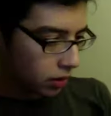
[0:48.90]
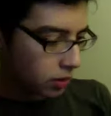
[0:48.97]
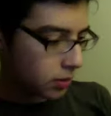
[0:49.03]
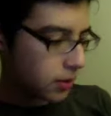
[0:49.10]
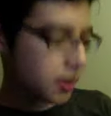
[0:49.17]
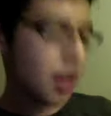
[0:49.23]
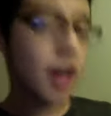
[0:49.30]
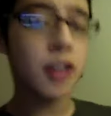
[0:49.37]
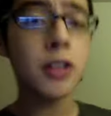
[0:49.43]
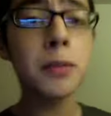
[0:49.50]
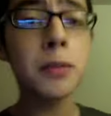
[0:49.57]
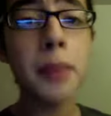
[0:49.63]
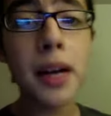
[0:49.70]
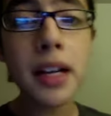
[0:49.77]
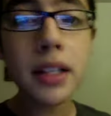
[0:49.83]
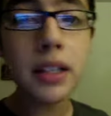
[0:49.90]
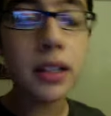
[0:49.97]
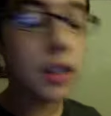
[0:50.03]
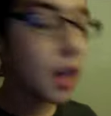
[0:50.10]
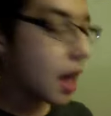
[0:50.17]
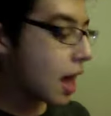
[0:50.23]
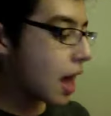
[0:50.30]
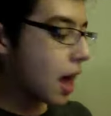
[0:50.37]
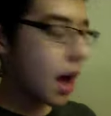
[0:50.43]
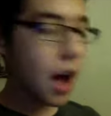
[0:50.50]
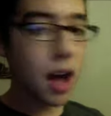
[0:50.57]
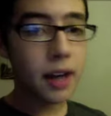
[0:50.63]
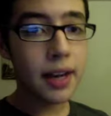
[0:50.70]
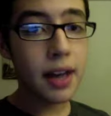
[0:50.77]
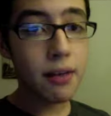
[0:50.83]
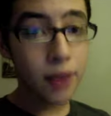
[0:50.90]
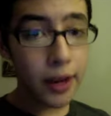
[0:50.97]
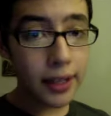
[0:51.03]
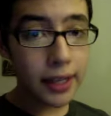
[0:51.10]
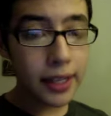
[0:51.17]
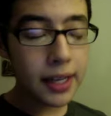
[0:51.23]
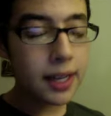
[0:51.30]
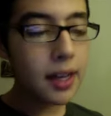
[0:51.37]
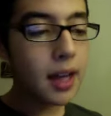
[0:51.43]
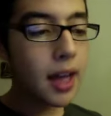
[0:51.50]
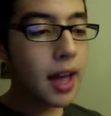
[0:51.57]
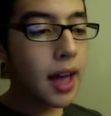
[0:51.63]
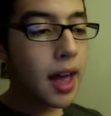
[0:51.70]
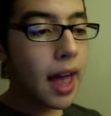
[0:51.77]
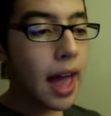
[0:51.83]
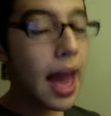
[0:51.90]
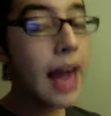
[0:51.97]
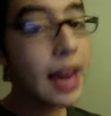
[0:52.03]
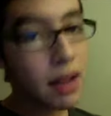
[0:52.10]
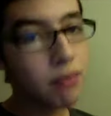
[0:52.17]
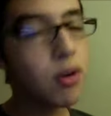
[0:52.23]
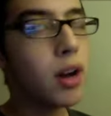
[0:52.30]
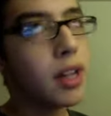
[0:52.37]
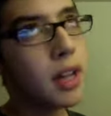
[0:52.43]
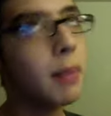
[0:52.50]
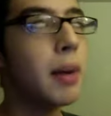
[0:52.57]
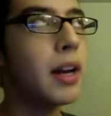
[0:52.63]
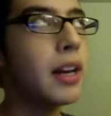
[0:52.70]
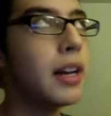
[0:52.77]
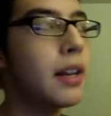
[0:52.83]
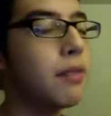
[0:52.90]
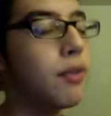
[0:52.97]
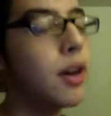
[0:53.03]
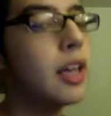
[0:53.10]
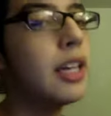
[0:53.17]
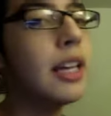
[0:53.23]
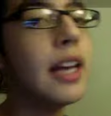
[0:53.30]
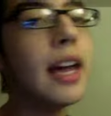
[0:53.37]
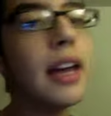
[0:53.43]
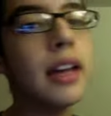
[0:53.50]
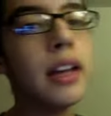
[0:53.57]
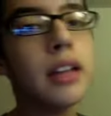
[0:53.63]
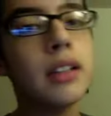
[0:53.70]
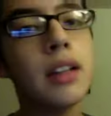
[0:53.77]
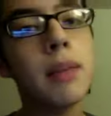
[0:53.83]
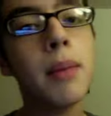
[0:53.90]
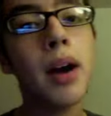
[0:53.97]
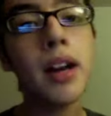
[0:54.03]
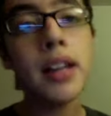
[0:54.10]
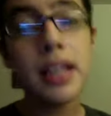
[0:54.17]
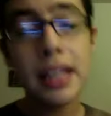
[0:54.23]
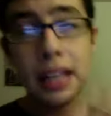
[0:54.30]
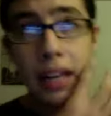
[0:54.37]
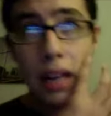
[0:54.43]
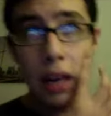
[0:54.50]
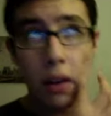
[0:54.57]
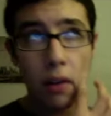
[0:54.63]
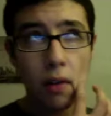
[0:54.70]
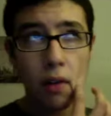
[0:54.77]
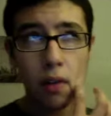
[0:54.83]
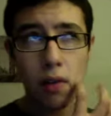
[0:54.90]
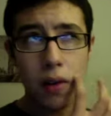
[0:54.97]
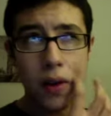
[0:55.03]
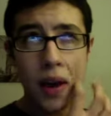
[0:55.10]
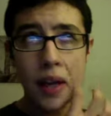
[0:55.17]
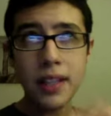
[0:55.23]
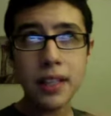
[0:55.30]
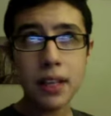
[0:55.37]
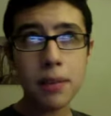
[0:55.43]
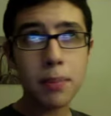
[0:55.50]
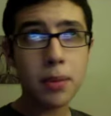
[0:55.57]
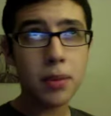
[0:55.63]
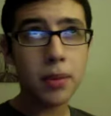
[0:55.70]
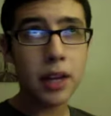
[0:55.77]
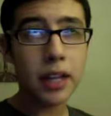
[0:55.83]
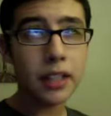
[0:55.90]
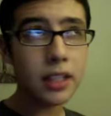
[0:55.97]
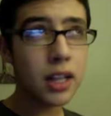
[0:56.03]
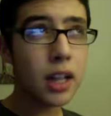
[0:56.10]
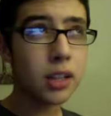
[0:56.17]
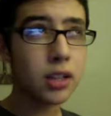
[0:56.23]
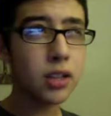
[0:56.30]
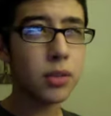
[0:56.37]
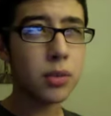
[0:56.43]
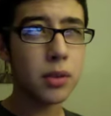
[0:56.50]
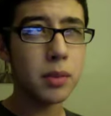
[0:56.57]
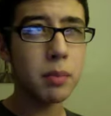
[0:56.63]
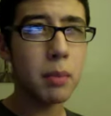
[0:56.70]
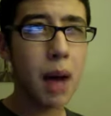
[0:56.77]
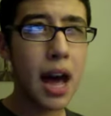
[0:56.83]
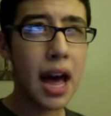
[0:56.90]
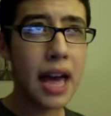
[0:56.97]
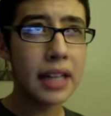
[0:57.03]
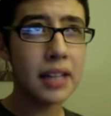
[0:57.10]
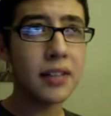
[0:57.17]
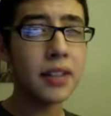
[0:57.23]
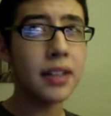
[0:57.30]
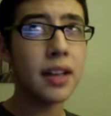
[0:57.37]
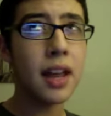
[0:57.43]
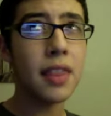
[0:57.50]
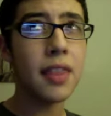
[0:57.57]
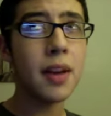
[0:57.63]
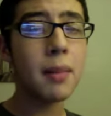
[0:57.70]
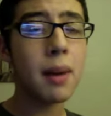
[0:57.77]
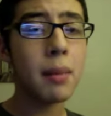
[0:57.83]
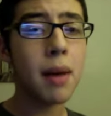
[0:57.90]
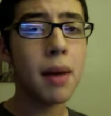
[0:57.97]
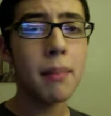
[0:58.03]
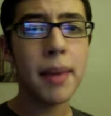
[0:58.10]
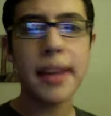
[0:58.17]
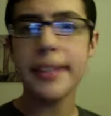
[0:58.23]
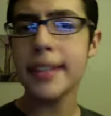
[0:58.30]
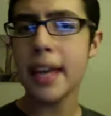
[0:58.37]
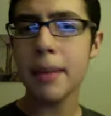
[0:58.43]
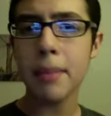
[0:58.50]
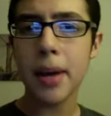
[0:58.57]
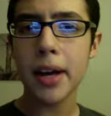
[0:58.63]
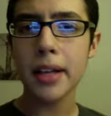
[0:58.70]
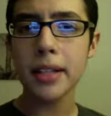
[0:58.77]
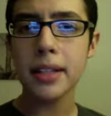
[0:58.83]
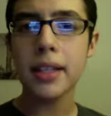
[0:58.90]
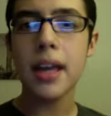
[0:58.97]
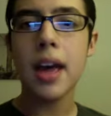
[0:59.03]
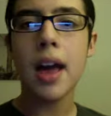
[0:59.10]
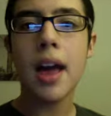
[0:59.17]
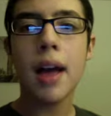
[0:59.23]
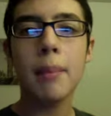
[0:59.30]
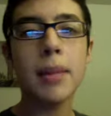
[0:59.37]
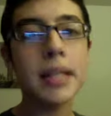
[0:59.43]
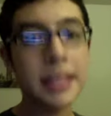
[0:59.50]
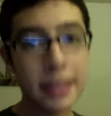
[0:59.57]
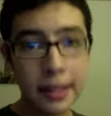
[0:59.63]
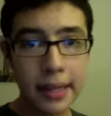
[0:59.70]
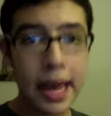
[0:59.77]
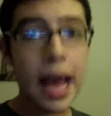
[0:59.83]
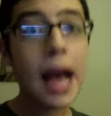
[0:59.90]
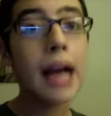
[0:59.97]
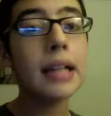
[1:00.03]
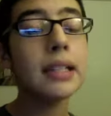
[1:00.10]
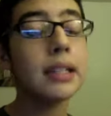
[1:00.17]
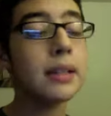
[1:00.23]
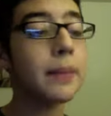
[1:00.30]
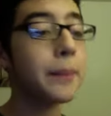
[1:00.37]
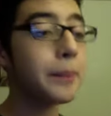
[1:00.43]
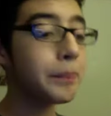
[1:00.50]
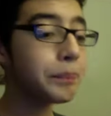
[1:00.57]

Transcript: This was $100 on FYE. At FYE, I bought it at FYE. And I bought it. $90 was mine, and then I think my mom paid $10 plus the tax.